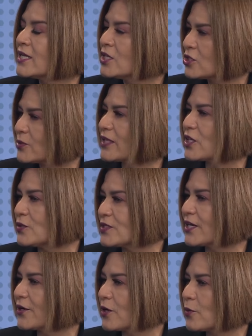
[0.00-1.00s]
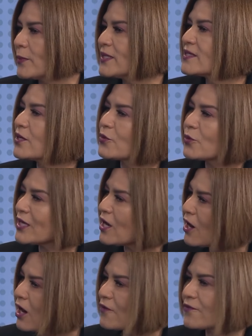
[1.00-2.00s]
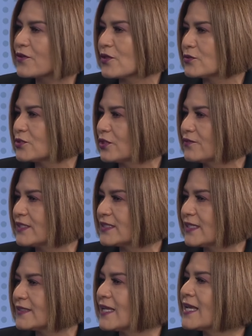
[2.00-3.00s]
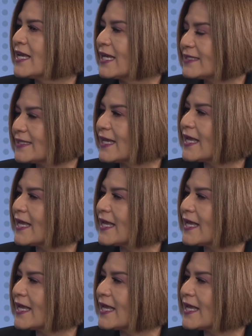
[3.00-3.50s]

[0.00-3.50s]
So at the Houston Area Women's Center, we offer those services and say,